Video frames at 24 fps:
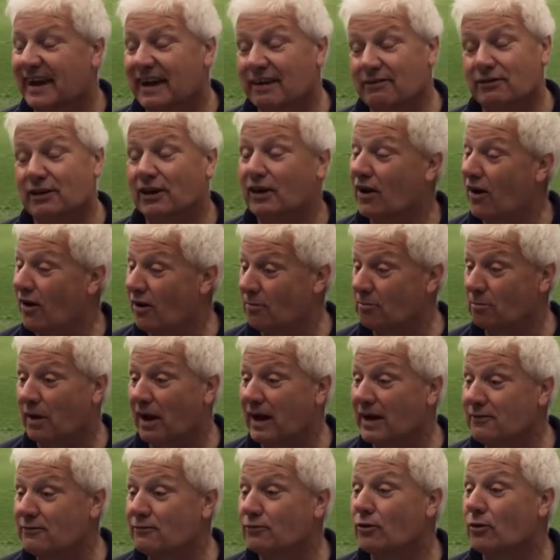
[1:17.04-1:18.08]
If you can't
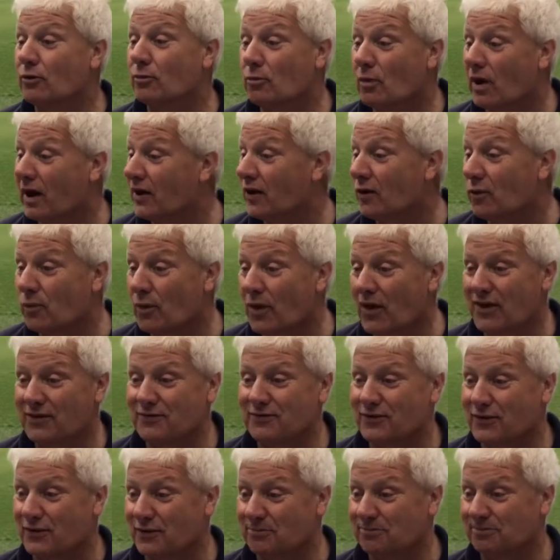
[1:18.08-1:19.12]
play for them, why not work
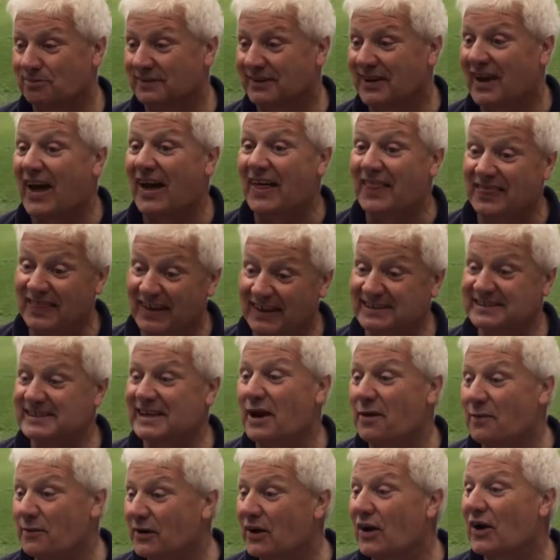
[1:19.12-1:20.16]
for them? And that's
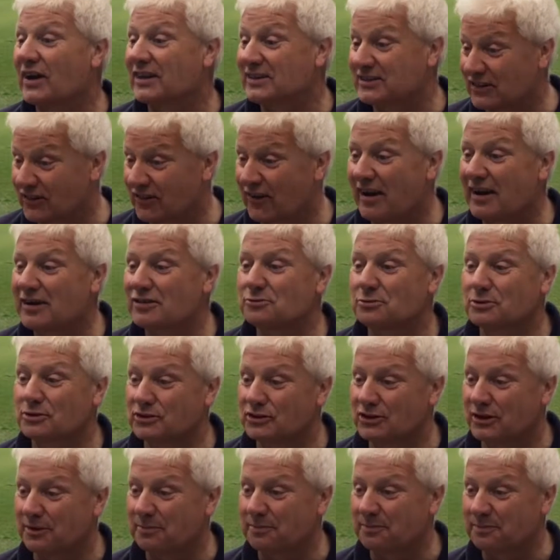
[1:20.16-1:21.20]
how I got into
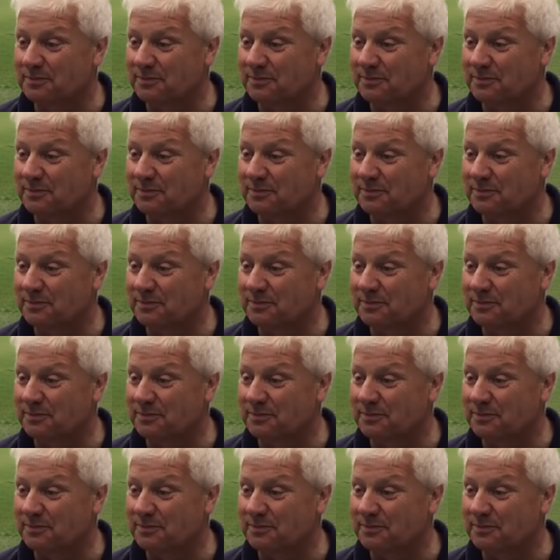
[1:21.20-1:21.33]
groundsmanship.